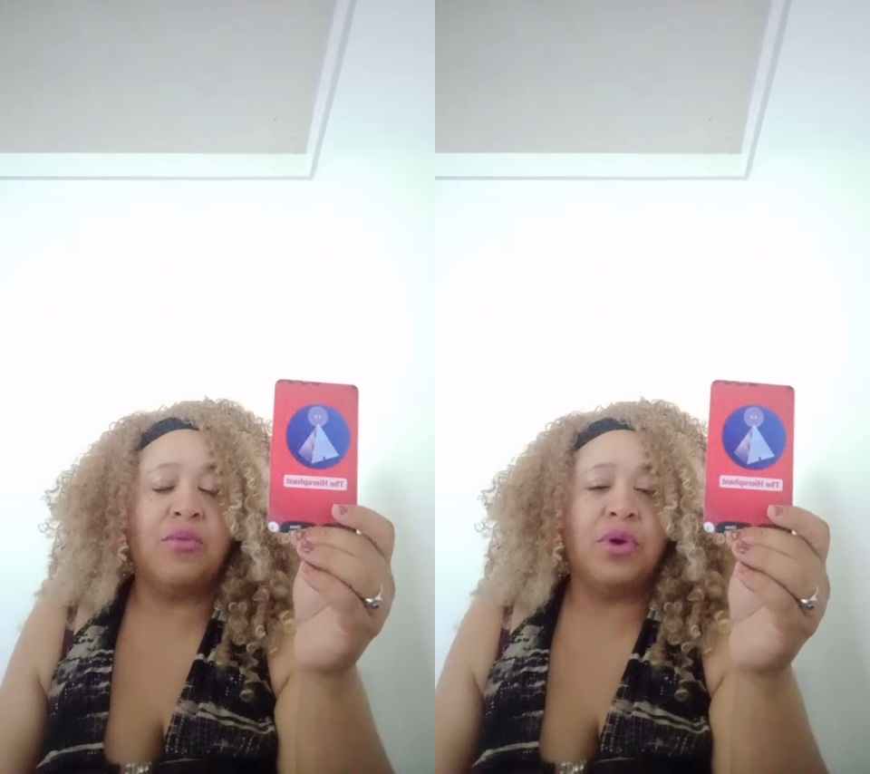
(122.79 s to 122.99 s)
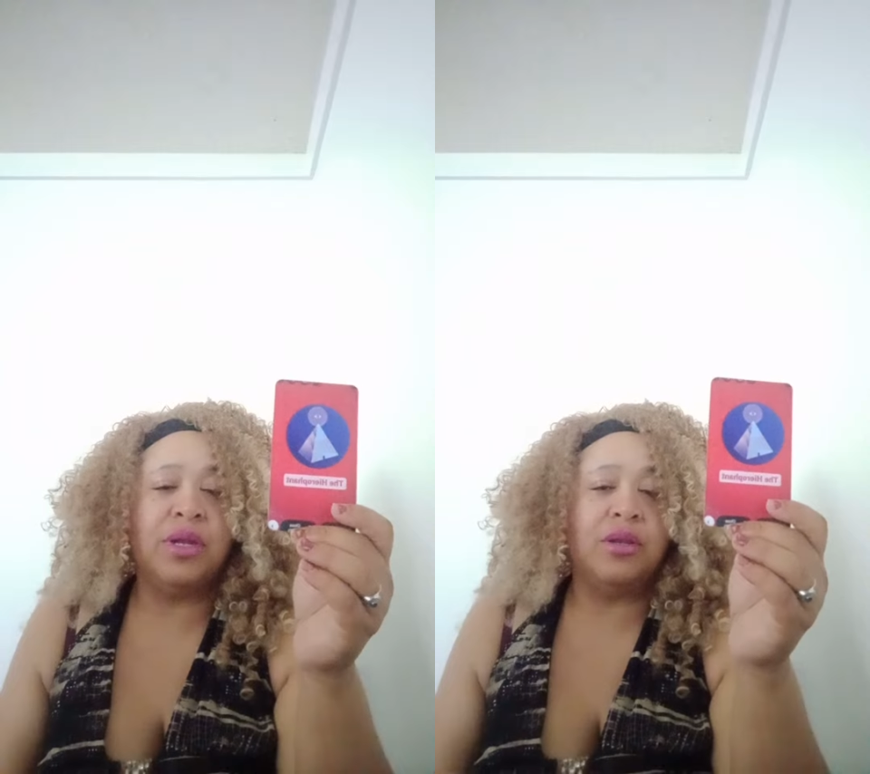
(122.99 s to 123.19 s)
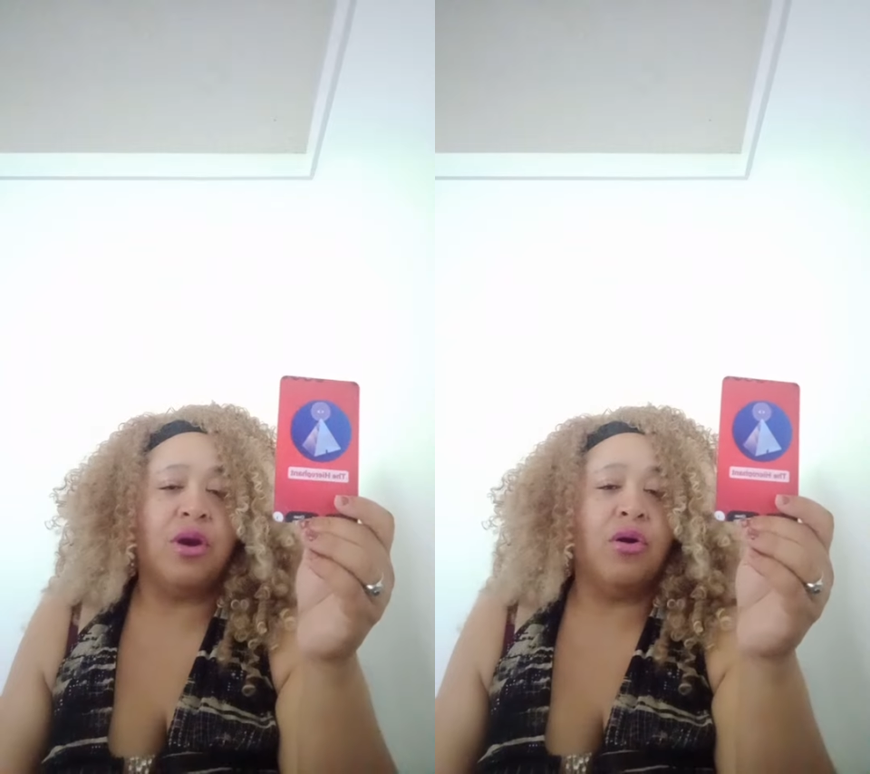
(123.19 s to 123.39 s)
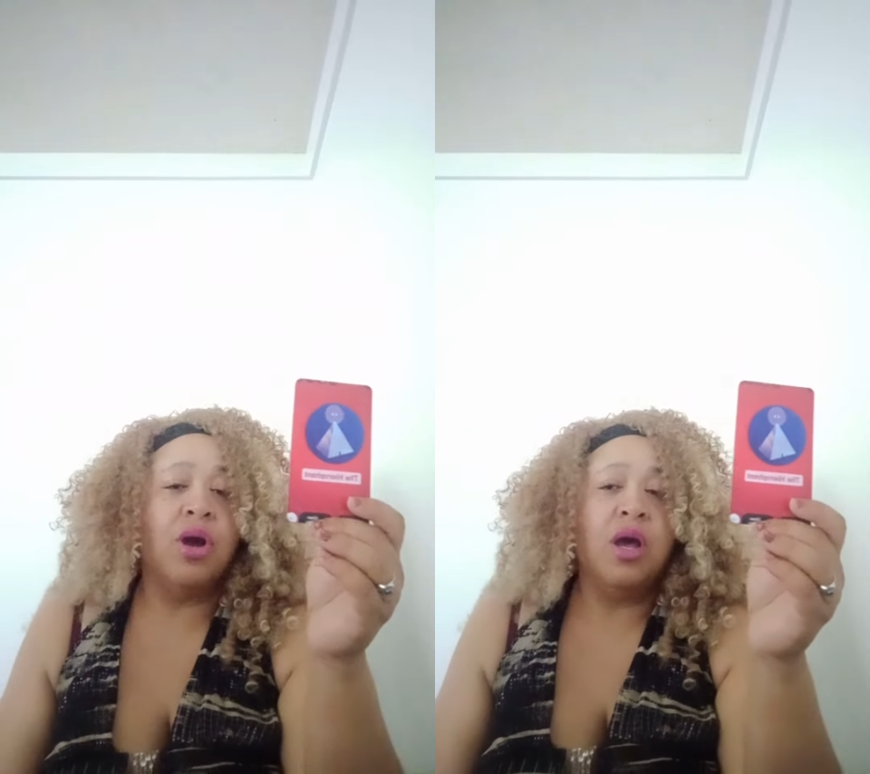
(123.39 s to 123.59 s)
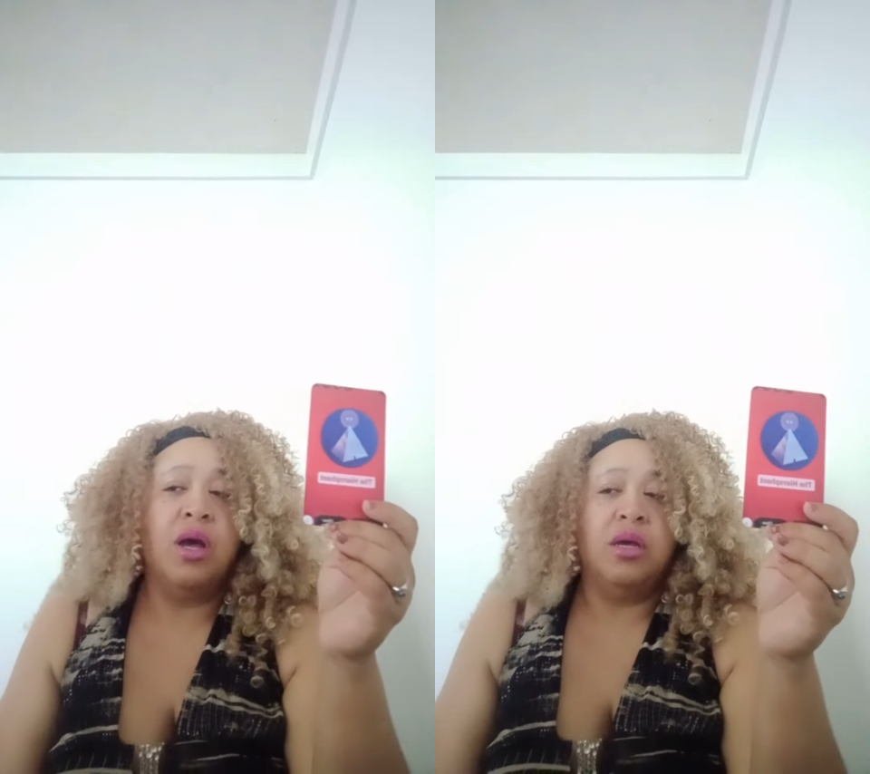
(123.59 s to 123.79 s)
want to know,
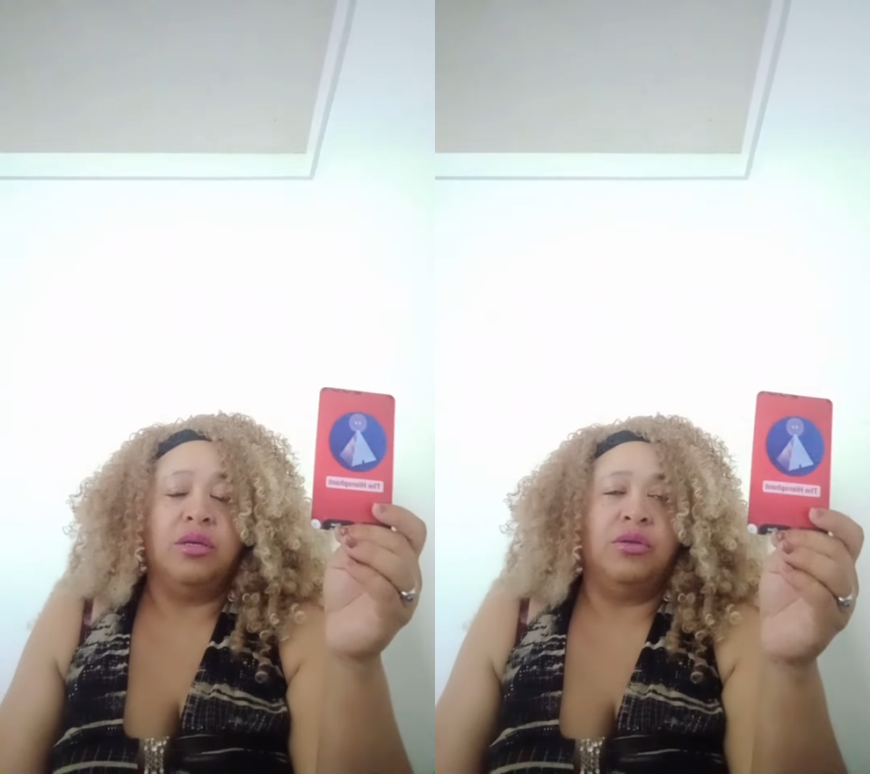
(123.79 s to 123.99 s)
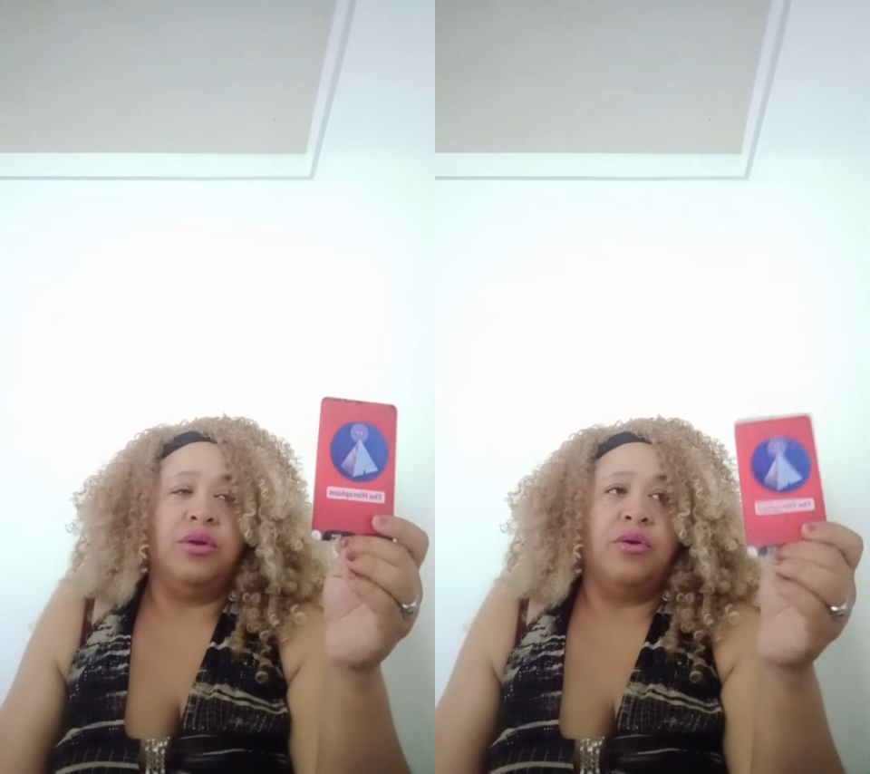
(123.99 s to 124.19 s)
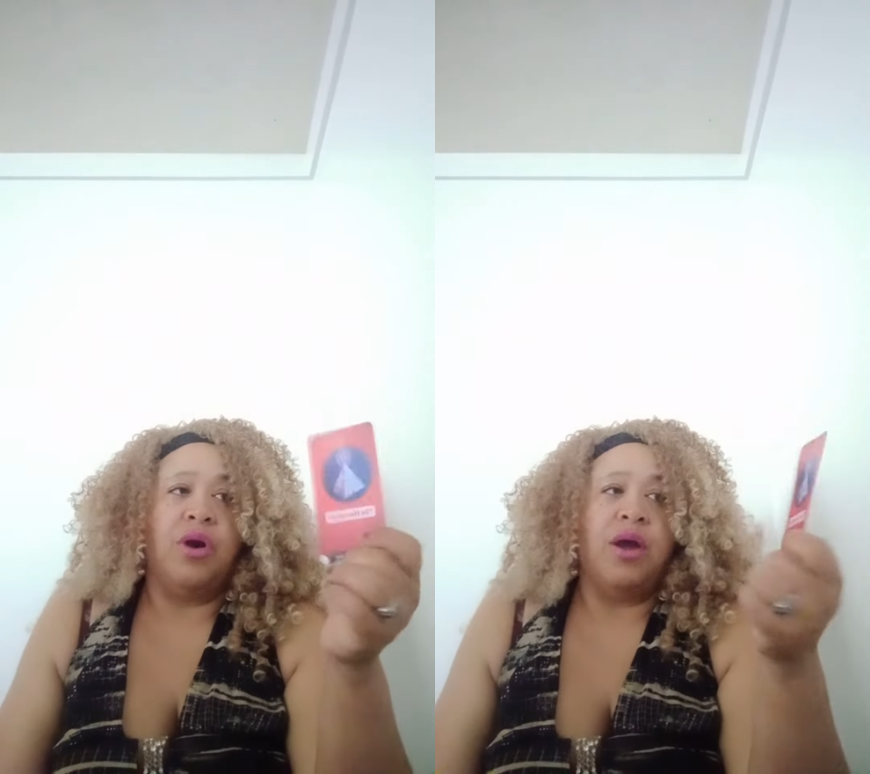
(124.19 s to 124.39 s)
you know,